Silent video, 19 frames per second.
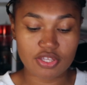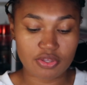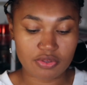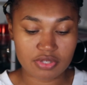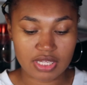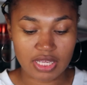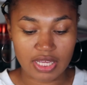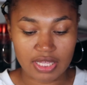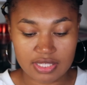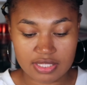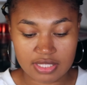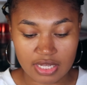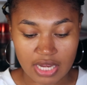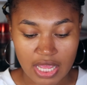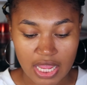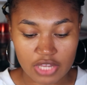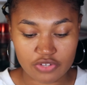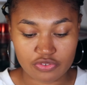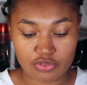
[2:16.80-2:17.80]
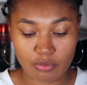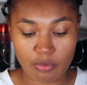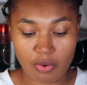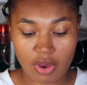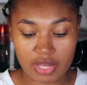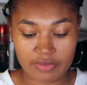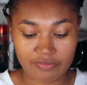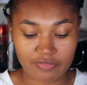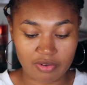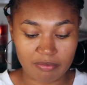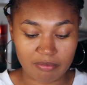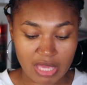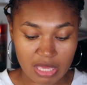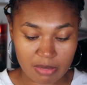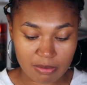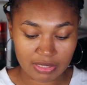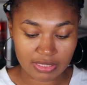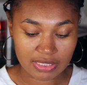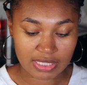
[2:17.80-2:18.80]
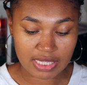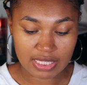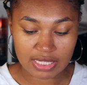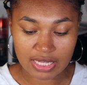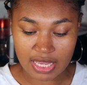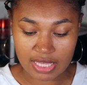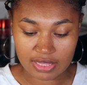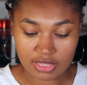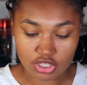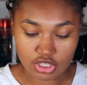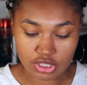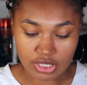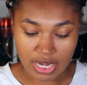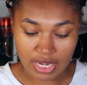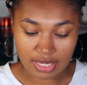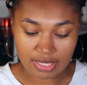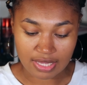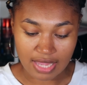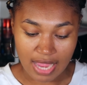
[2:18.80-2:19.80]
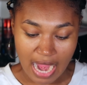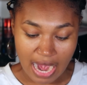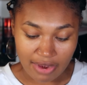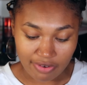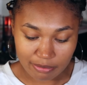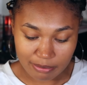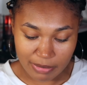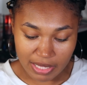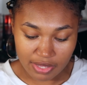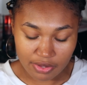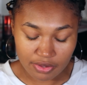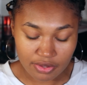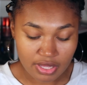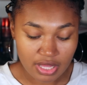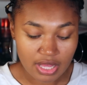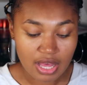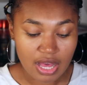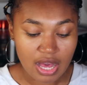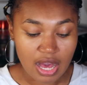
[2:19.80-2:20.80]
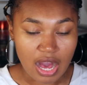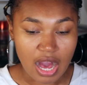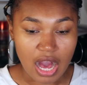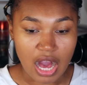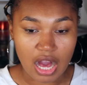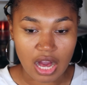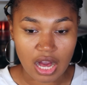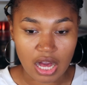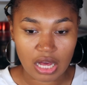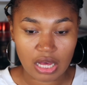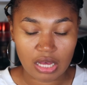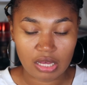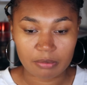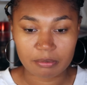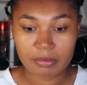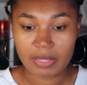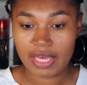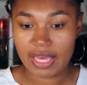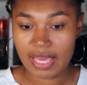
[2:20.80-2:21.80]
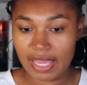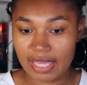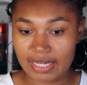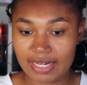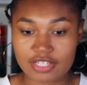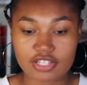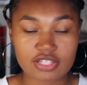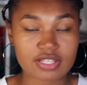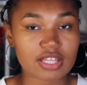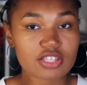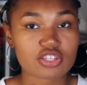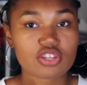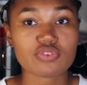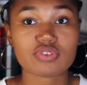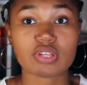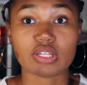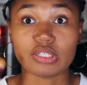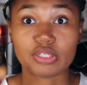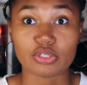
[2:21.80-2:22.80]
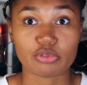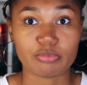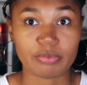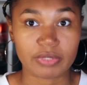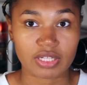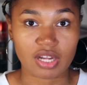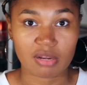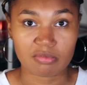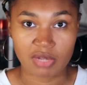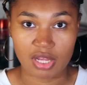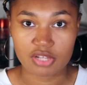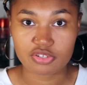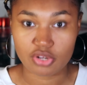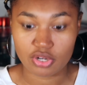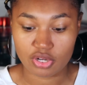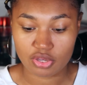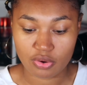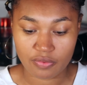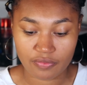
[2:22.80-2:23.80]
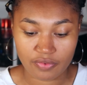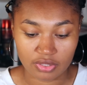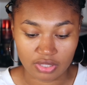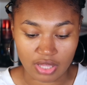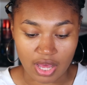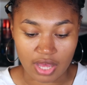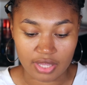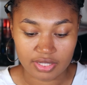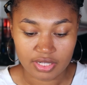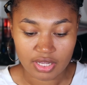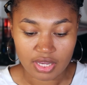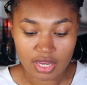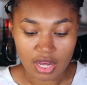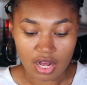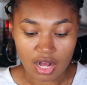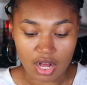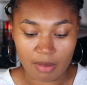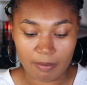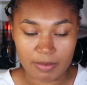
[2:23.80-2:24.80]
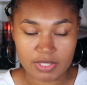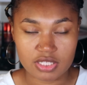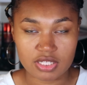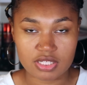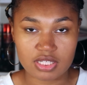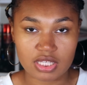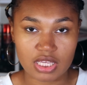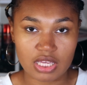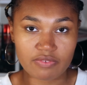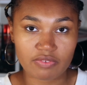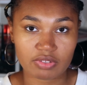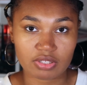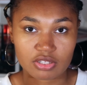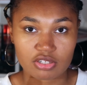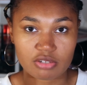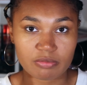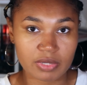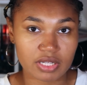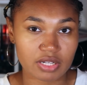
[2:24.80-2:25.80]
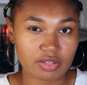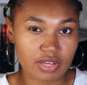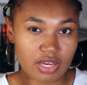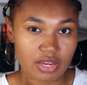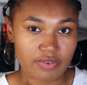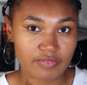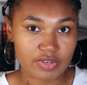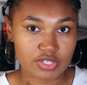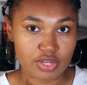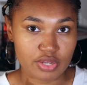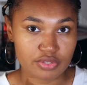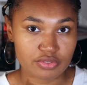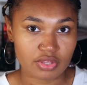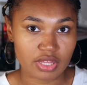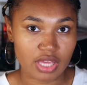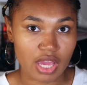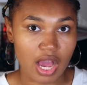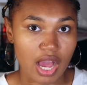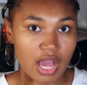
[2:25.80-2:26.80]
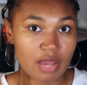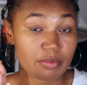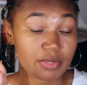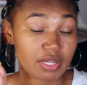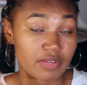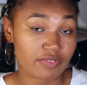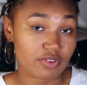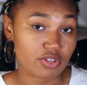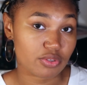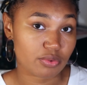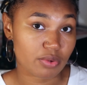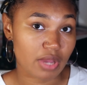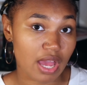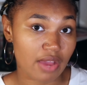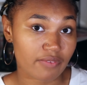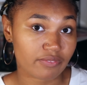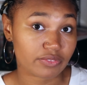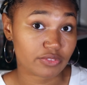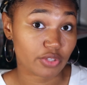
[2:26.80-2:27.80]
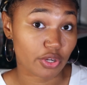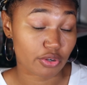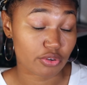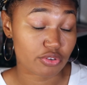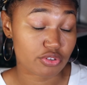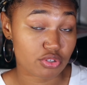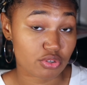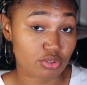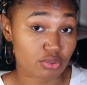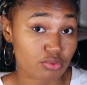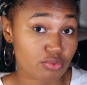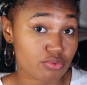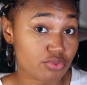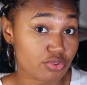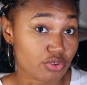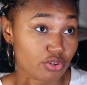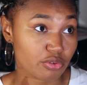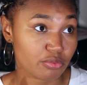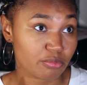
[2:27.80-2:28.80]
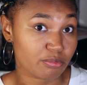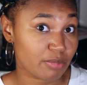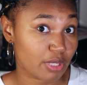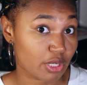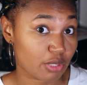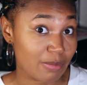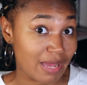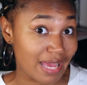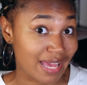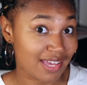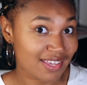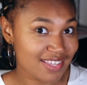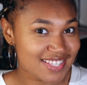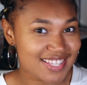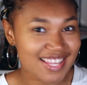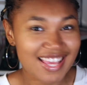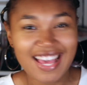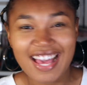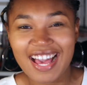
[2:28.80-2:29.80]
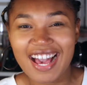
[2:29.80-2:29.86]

to use the Instant Age Rewind from Maybelline in the shade Caramel. And I just like to use a little bit. I'm not trying to go for a lot. It's just to give a little bit of coverage under the eye, but if you do have darker circles or bigger bags,